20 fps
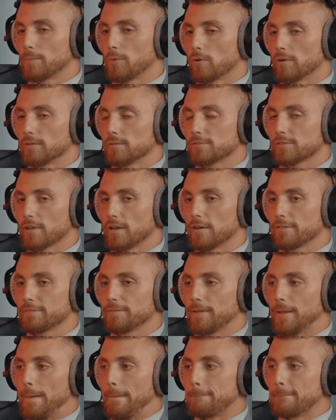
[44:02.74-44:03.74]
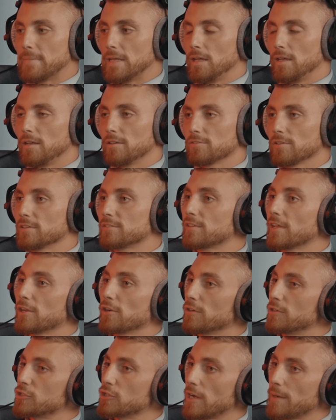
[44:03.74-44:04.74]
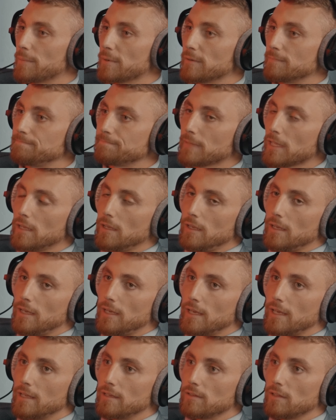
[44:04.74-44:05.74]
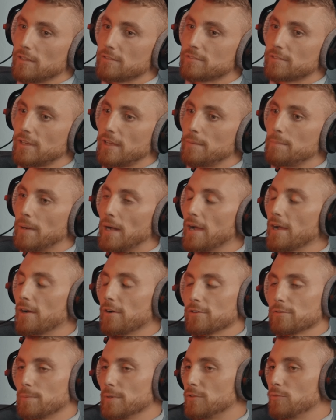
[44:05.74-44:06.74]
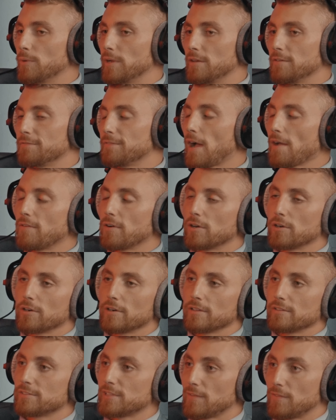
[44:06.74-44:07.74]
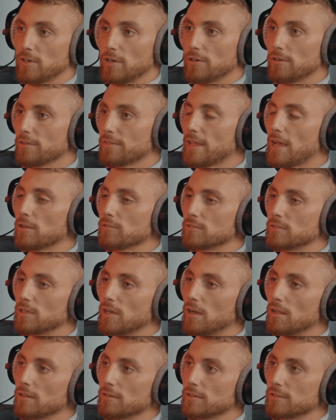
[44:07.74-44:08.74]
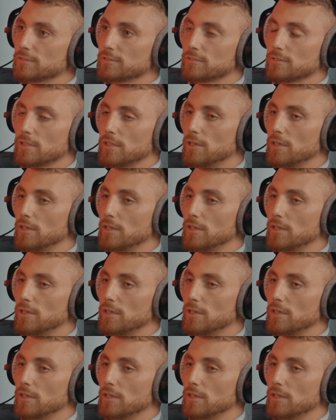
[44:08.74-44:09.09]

report stuff is, let's say you're in Draper, and let's say buyers between five hundred and seven hundred thousand dollars.